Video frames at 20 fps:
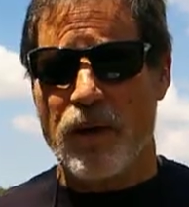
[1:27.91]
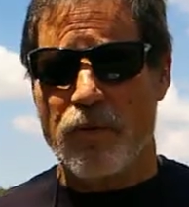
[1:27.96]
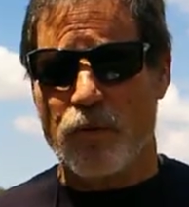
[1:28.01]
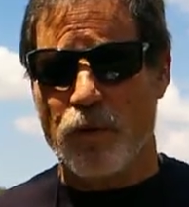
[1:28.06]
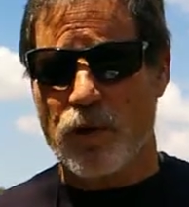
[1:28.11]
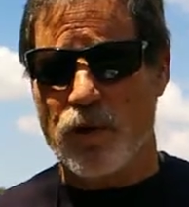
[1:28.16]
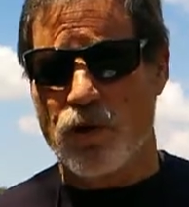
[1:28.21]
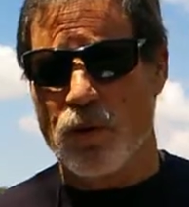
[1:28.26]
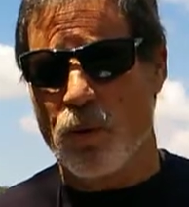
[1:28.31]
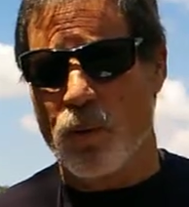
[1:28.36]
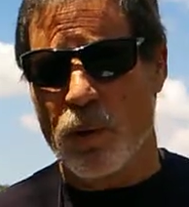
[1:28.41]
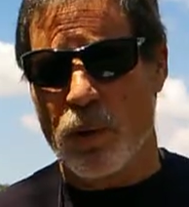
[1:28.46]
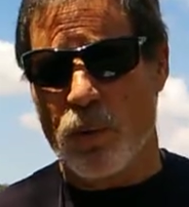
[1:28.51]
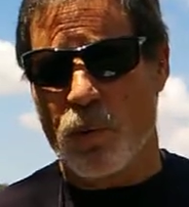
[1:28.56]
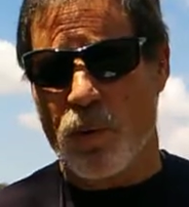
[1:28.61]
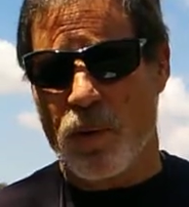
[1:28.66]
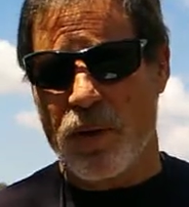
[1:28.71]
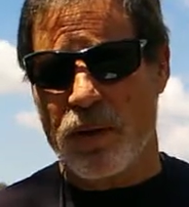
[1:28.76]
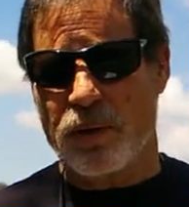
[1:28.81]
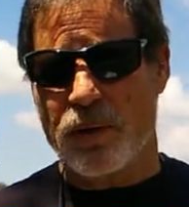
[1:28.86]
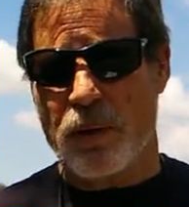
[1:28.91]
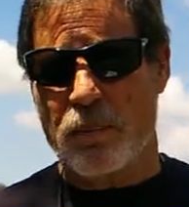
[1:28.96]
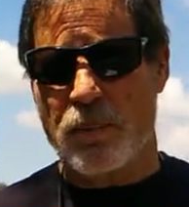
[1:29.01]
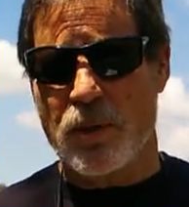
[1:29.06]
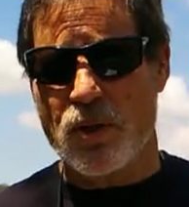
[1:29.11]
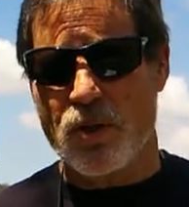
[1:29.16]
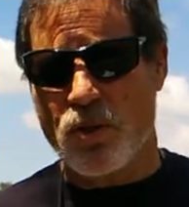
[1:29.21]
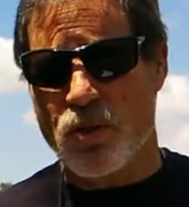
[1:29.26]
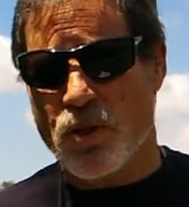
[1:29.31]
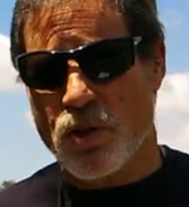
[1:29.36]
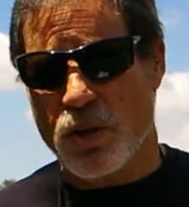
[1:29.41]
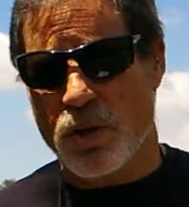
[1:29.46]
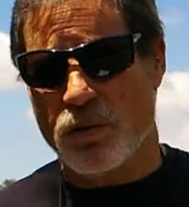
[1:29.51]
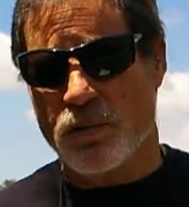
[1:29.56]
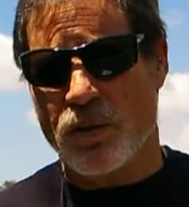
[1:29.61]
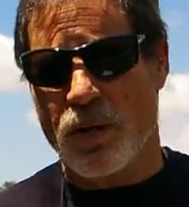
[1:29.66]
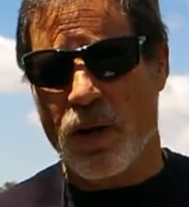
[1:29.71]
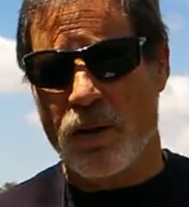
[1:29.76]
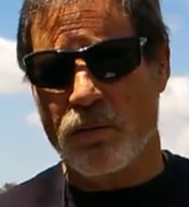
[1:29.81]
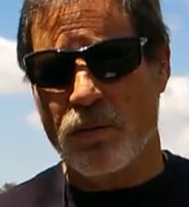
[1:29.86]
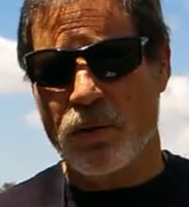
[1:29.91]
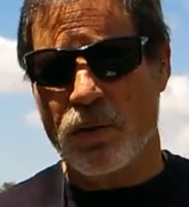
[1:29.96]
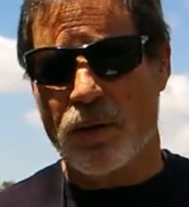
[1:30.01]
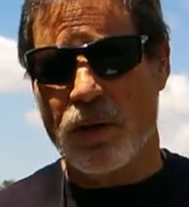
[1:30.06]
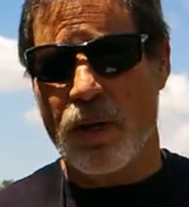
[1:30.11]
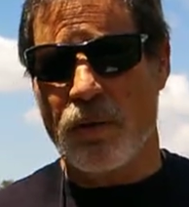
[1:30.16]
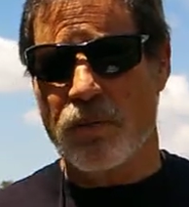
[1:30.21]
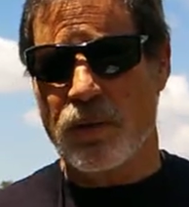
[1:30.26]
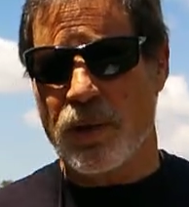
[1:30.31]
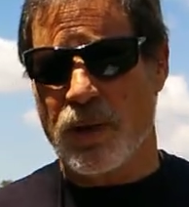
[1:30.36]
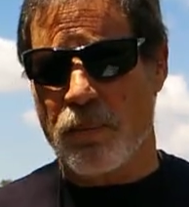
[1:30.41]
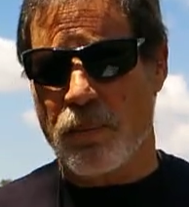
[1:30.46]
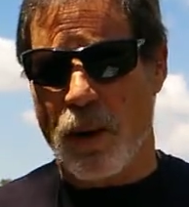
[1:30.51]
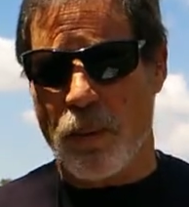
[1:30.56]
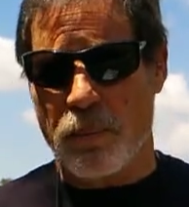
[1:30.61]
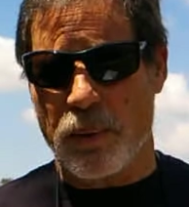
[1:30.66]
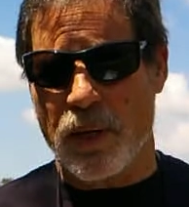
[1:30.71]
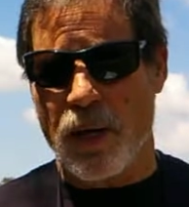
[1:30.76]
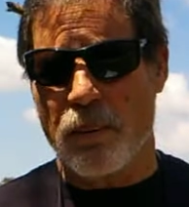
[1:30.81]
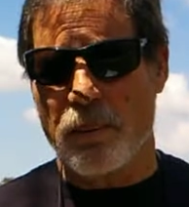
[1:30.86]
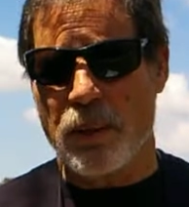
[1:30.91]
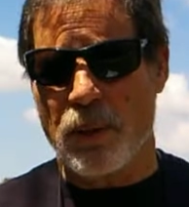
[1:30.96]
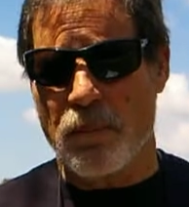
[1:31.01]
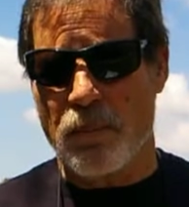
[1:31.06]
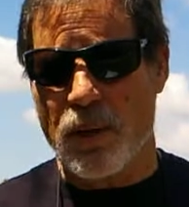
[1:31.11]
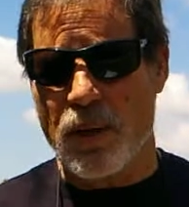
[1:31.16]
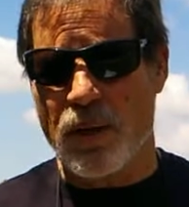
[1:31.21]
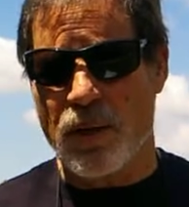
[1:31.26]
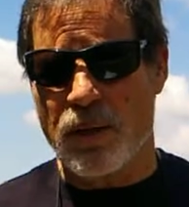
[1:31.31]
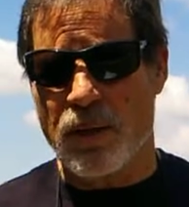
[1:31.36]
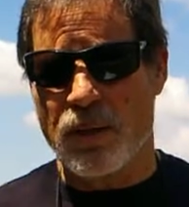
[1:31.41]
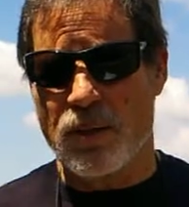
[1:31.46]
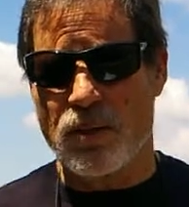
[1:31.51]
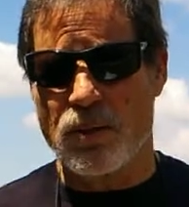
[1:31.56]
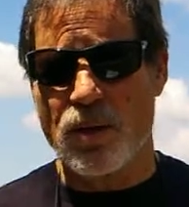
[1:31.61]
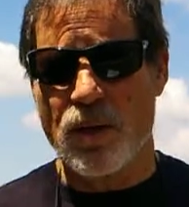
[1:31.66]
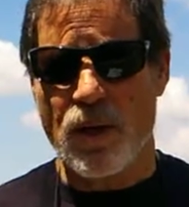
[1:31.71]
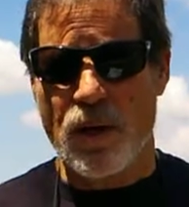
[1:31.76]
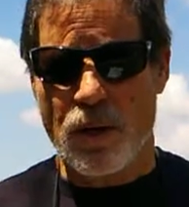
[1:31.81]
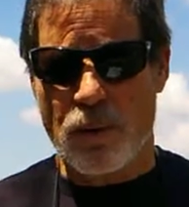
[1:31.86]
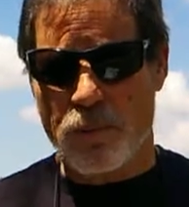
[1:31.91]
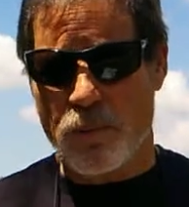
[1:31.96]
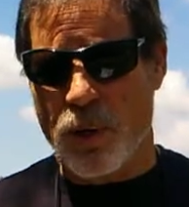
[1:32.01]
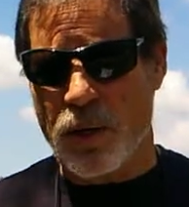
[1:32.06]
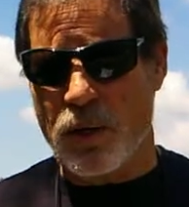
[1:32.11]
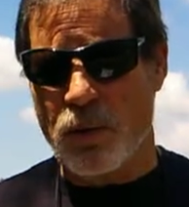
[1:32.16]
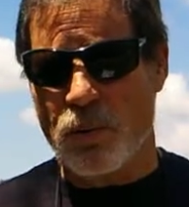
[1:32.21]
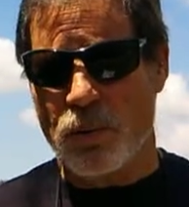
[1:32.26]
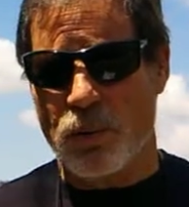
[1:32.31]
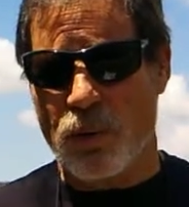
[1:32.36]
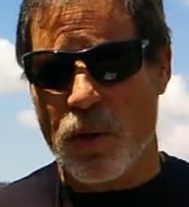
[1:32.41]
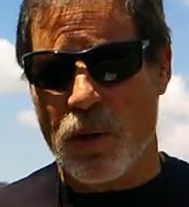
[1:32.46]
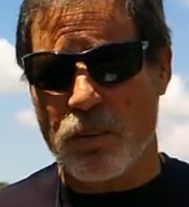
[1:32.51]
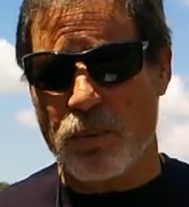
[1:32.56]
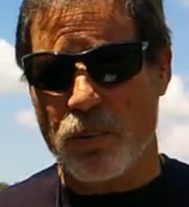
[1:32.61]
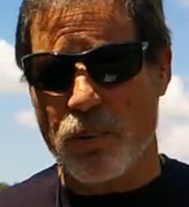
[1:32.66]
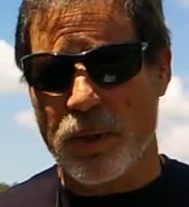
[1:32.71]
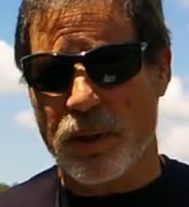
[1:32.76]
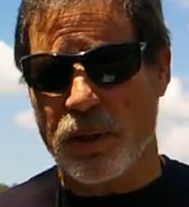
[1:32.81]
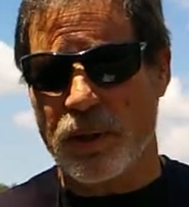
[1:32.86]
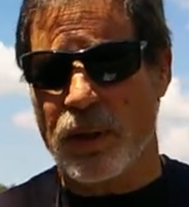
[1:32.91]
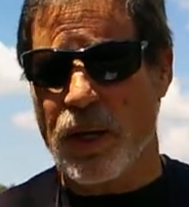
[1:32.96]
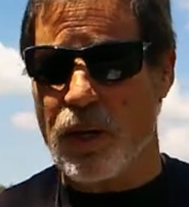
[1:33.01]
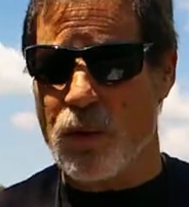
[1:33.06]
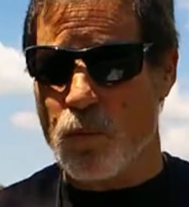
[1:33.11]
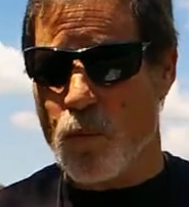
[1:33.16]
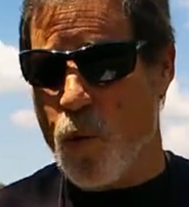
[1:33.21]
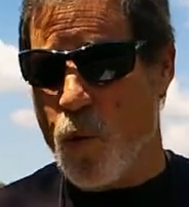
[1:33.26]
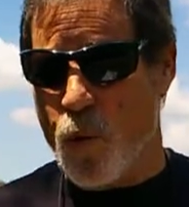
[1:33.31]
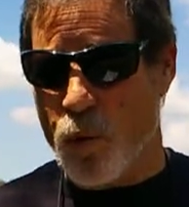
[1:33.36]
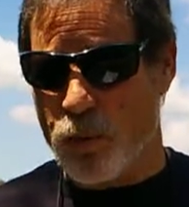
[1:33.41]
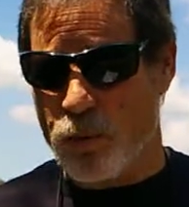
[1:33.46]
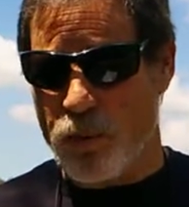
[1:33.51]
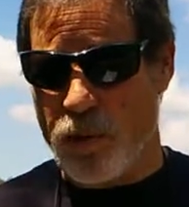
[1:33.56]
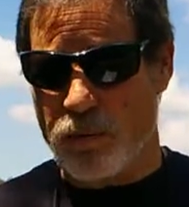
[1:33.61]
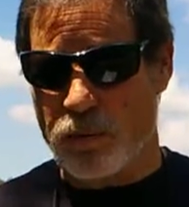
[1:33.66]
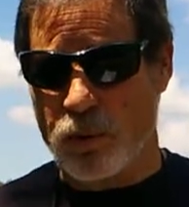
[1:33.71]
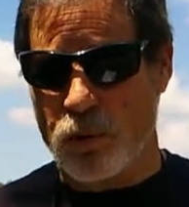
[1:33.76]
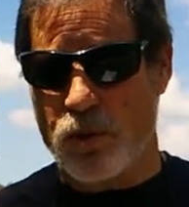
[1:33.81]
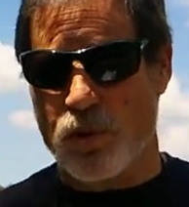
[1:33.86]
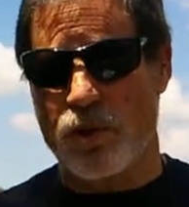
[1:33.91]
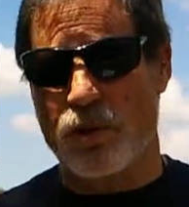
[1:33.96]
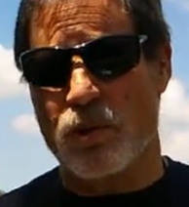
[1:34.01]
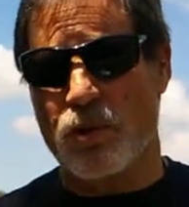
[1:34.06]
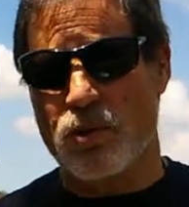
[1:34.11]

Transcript: For History 101, that means you should have covered everything about becoming Americans, breaking with Great Britain, and war and revolution.